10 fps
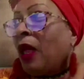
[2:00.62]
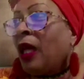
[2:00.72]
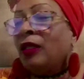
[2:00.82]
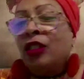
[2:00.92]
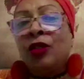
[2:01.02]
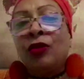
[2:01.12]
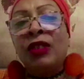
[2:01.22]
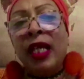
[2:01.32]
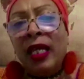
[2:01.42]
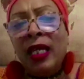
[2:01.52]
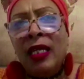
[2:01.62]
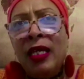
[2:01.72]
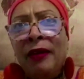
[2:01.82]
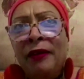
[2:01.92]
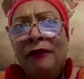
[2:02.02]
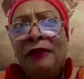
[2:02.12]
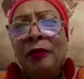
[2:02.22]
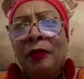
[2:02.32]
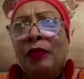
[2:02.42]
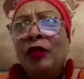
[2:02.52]
And so taking care of
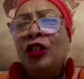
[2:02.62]
them,